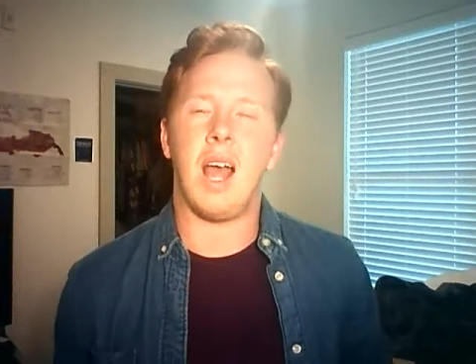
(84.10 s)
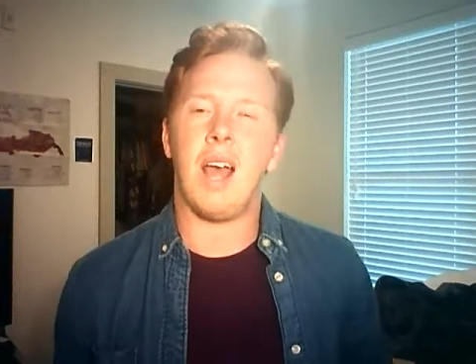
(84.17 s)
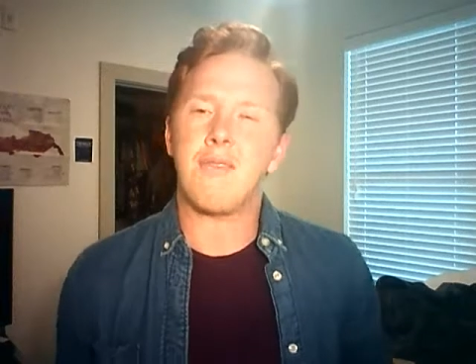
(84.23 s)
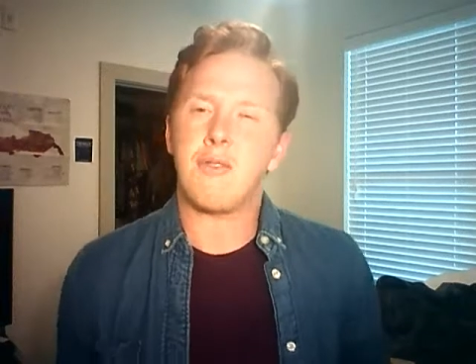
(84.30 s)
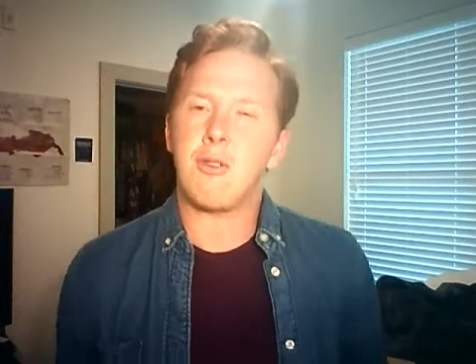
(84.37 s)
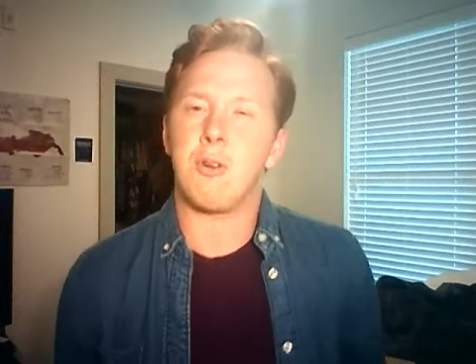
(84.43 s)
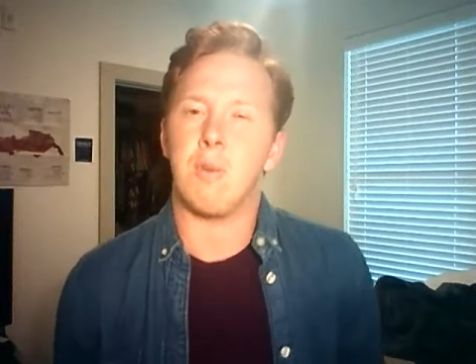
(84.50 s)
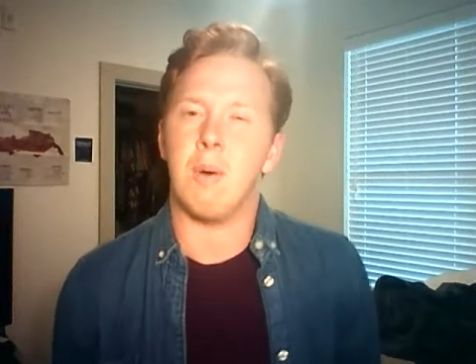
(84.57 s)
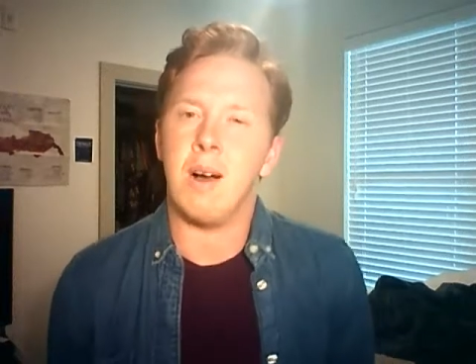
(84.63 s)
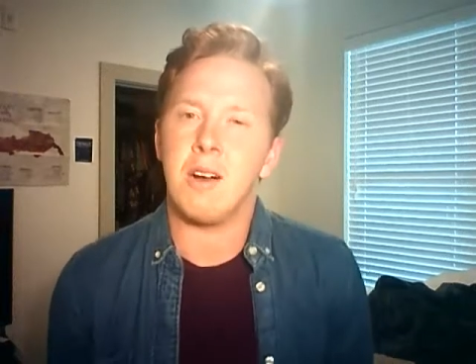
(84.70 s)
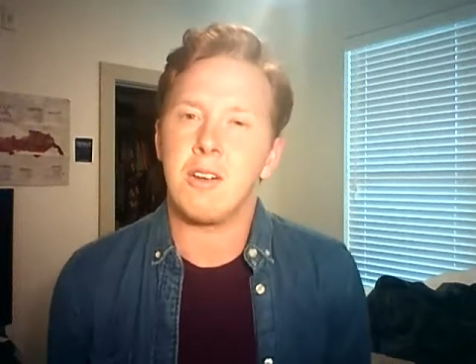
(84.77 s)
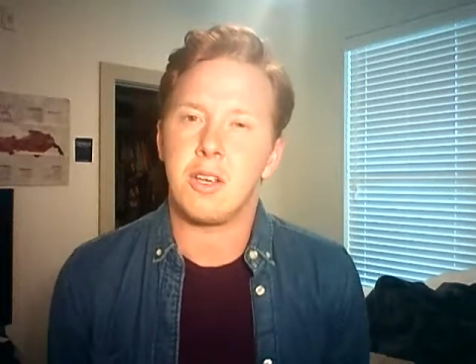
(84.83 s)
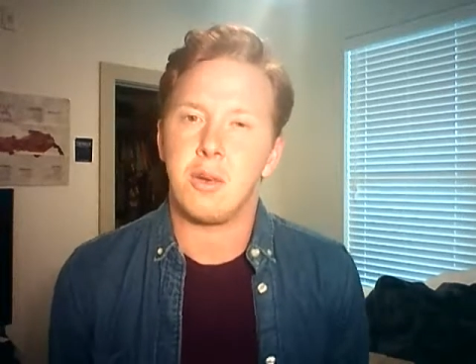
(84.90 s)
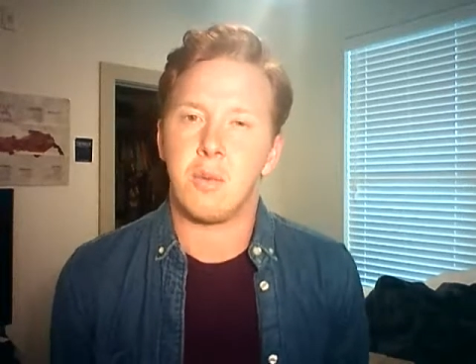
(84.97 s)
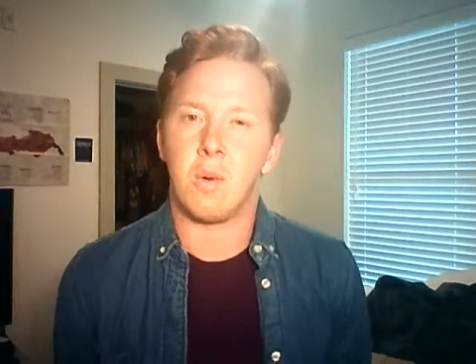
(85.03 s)
after a
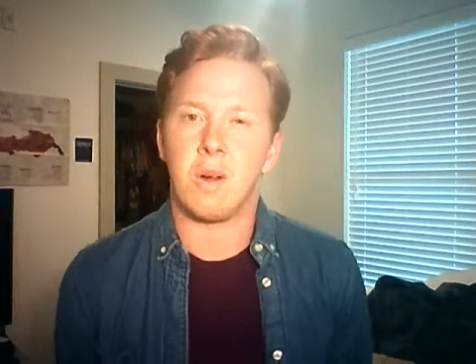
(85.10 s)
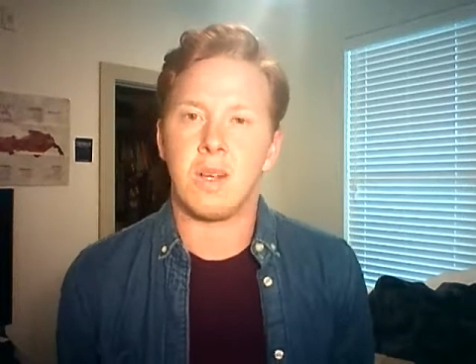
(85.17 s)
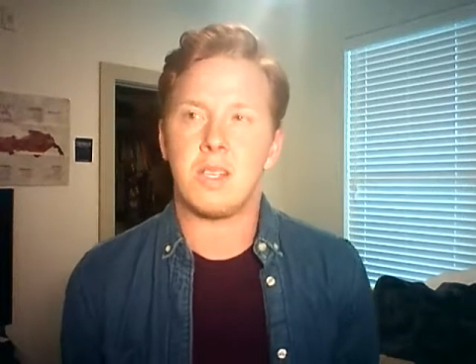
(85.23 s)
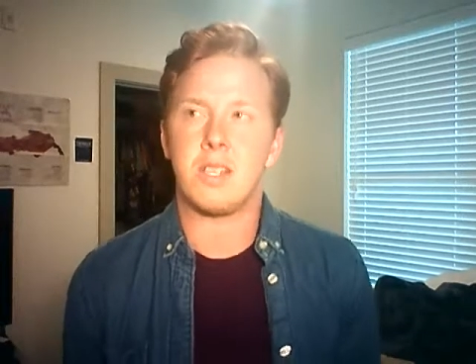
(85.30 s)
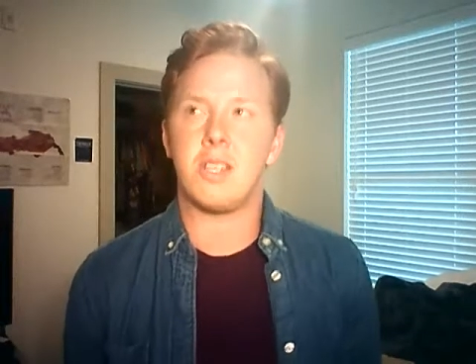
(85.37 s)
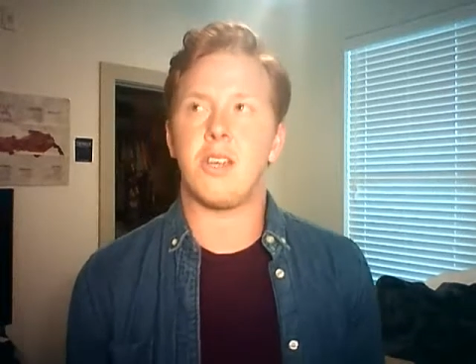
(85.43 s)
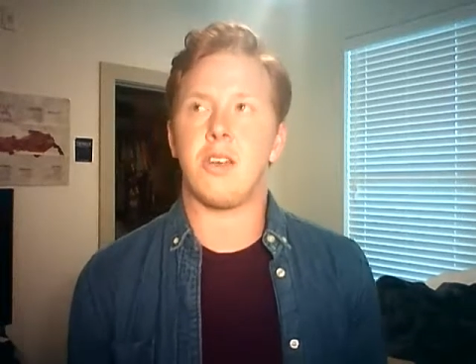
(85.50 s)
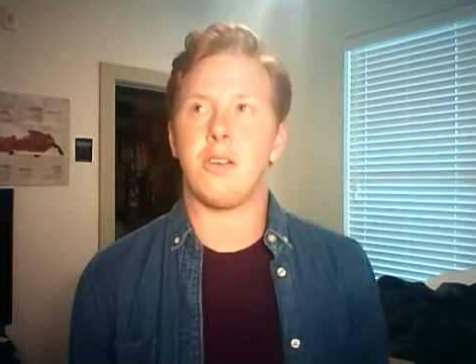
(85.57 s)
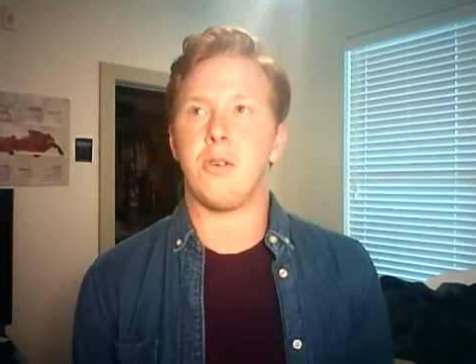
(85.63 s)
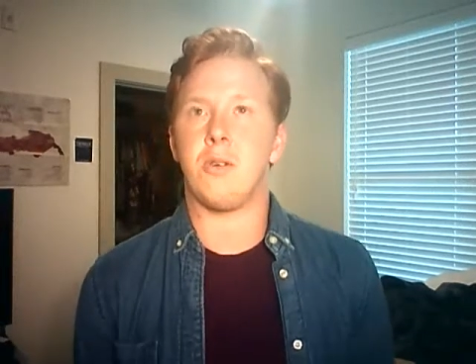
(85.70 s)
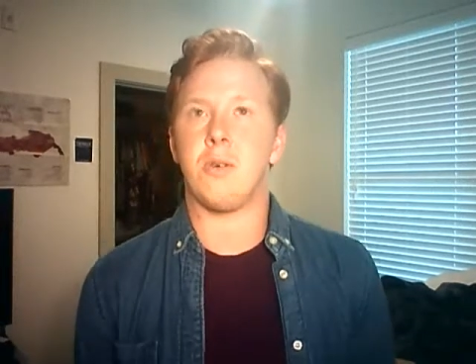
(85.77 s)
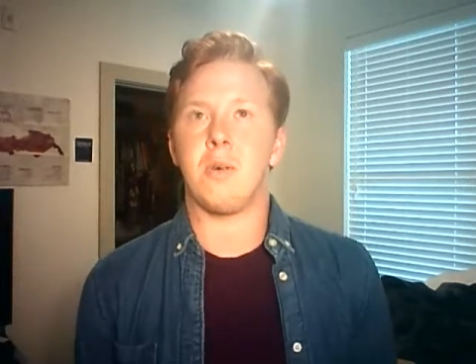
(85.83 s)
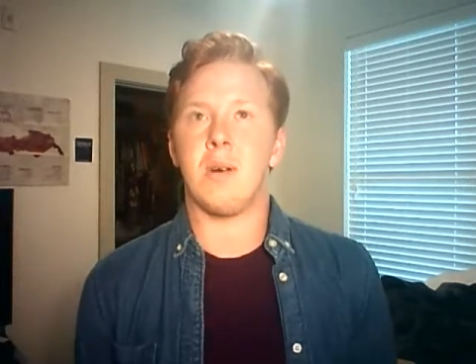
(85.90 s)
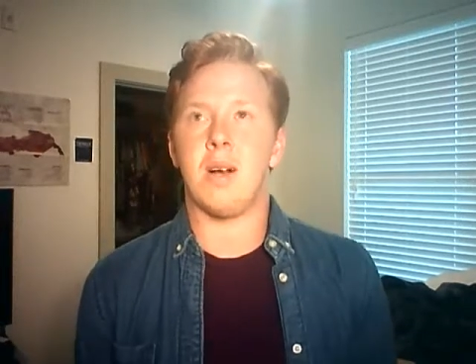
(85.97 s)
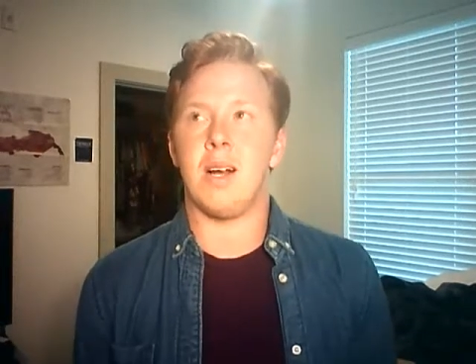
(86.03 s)
while, you want
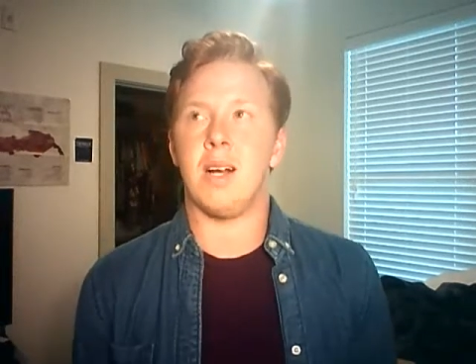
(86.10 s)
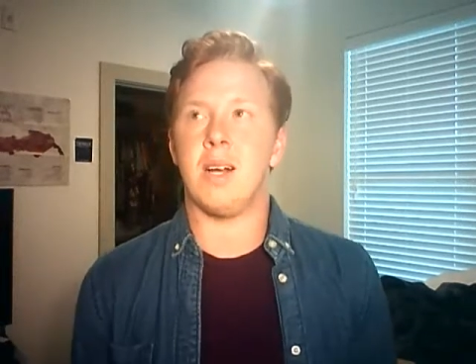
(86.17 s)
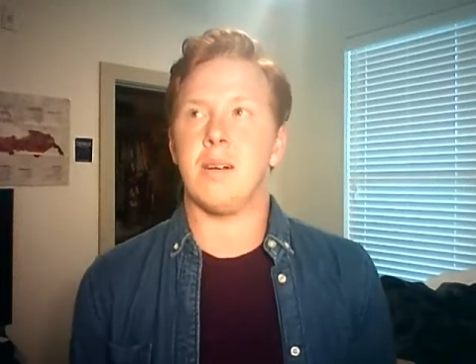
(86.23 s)
to